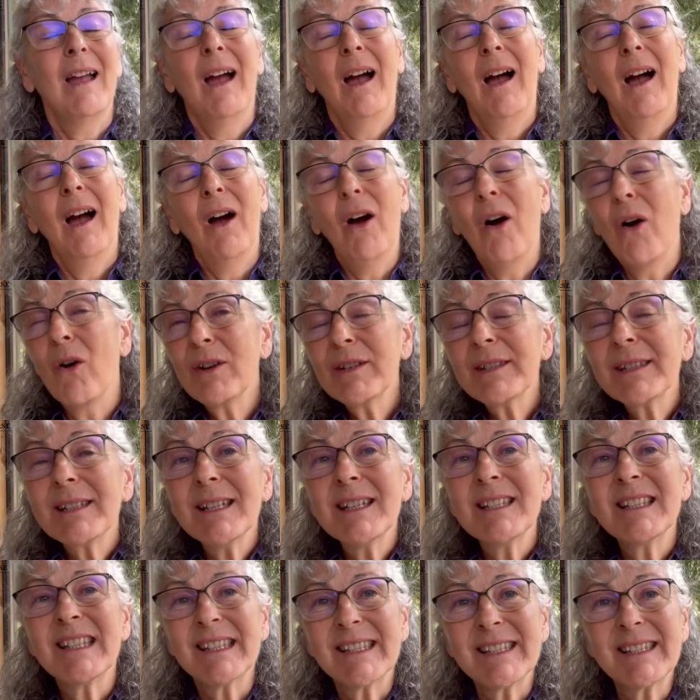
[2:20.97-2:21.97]
A horse
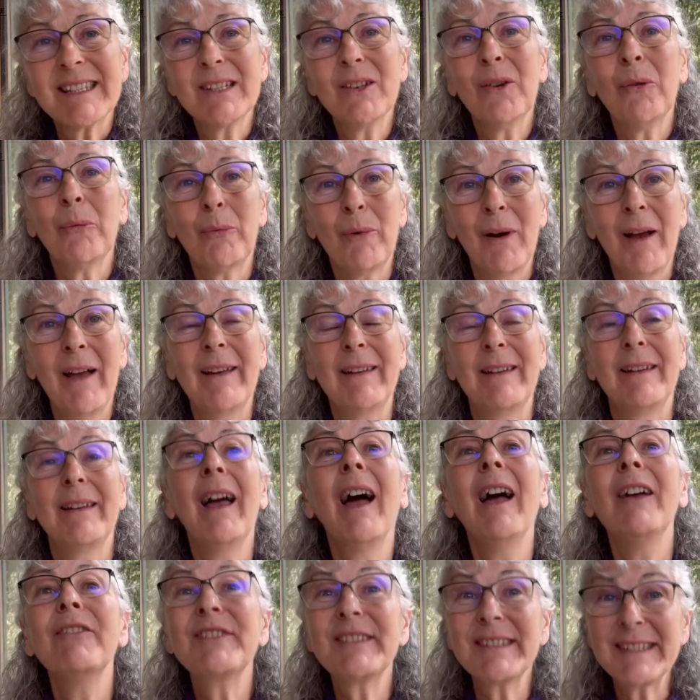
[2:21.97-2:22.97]
can still run, and
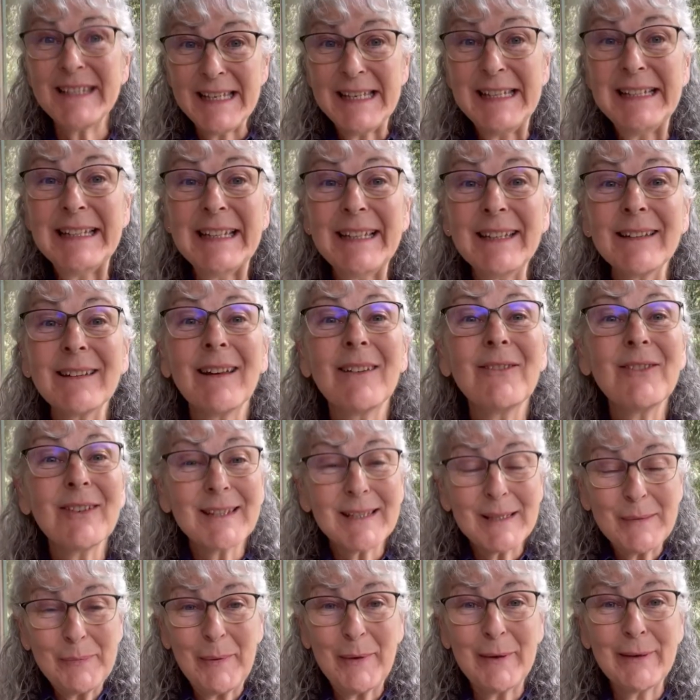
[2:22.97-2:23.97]
I've seen it, I've
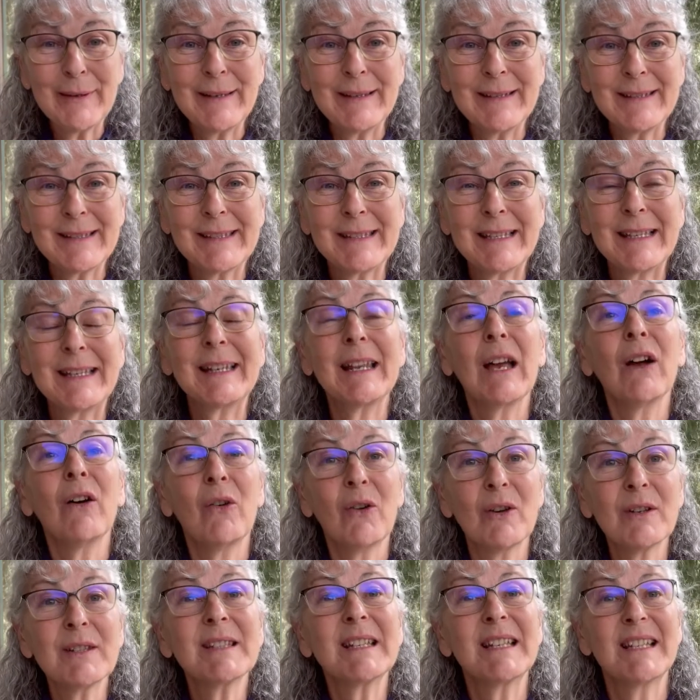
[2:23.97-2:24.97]
experienced it. A
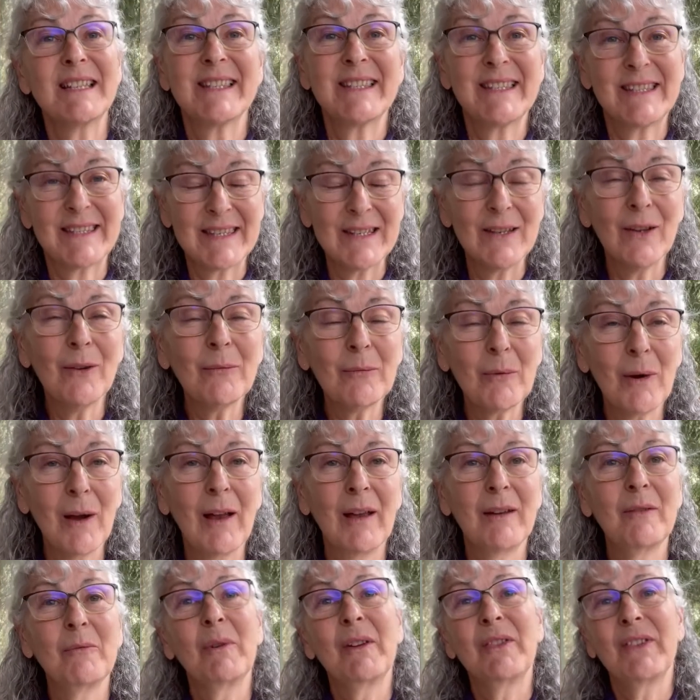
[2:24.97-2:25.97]
horse can still
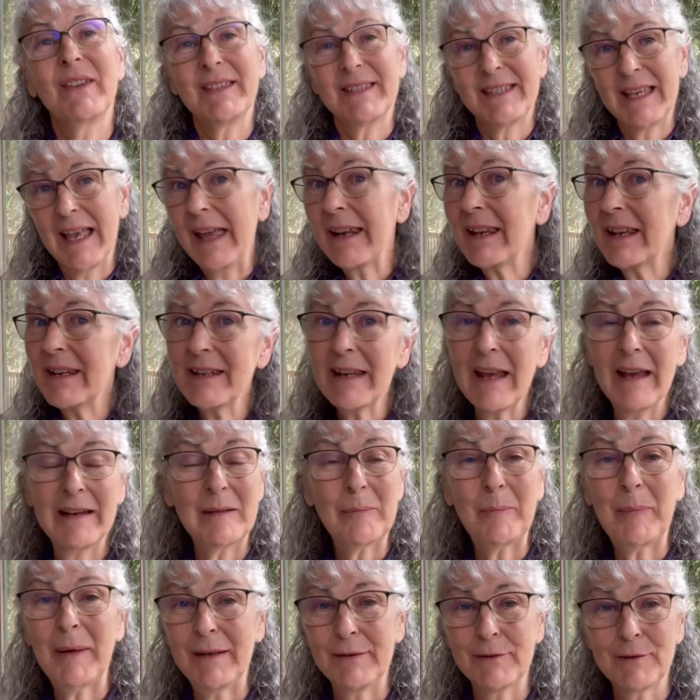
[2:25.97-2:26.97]
run with its head and
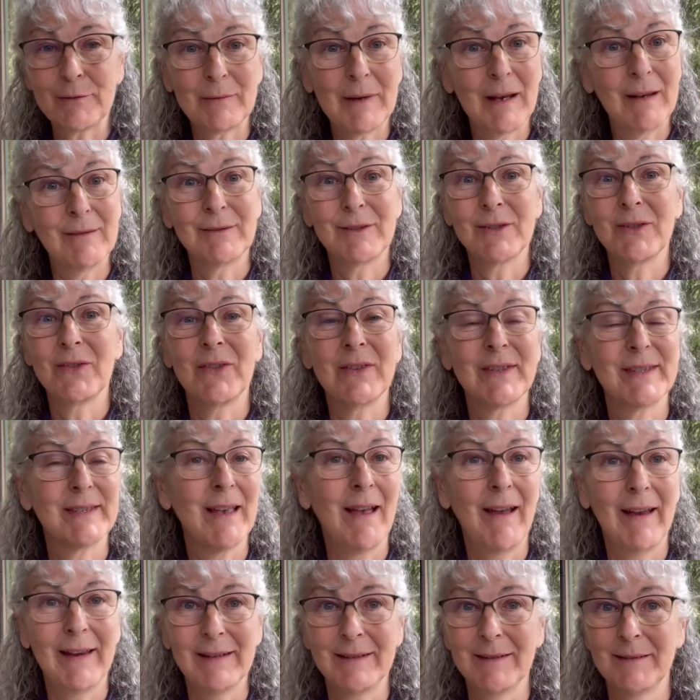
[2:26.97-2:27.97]
neck bent around to the
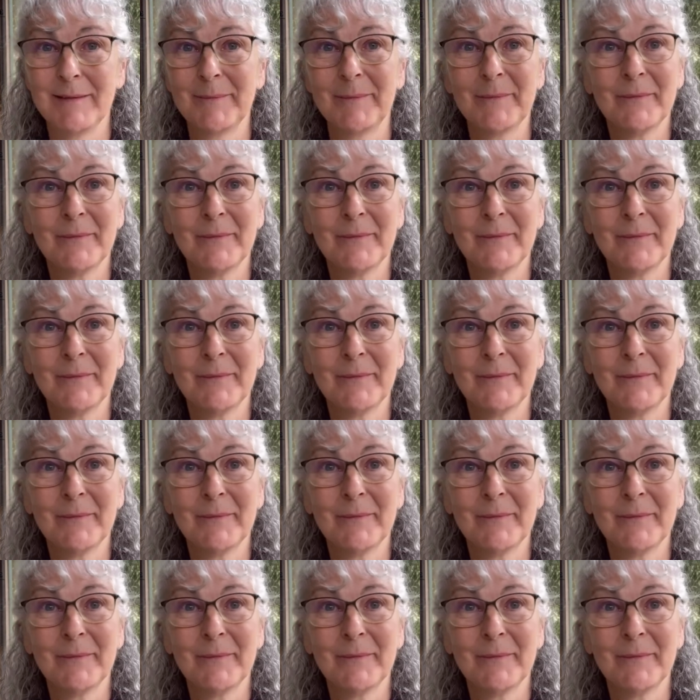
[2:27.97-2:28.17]
side.